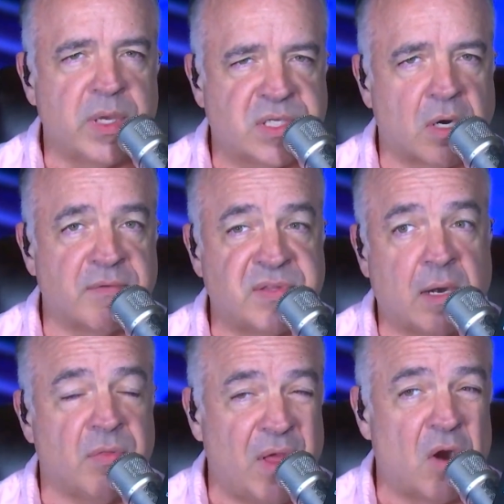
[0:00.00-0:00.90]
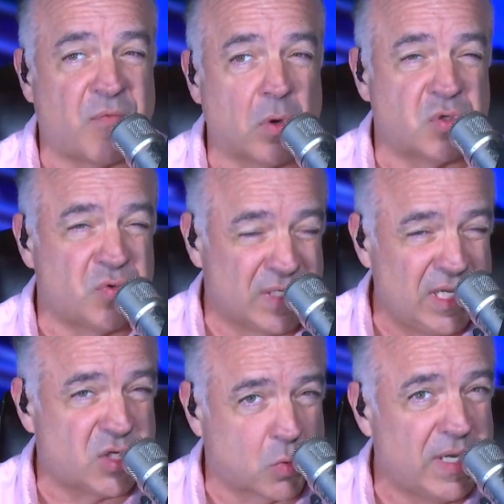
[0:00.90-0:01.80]
reserves that are there for
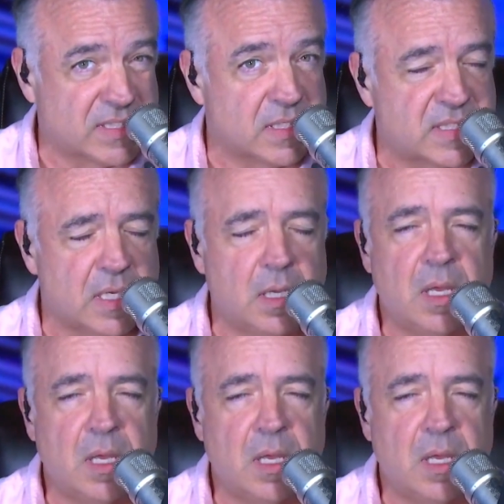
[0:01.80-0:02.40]
strategic reasons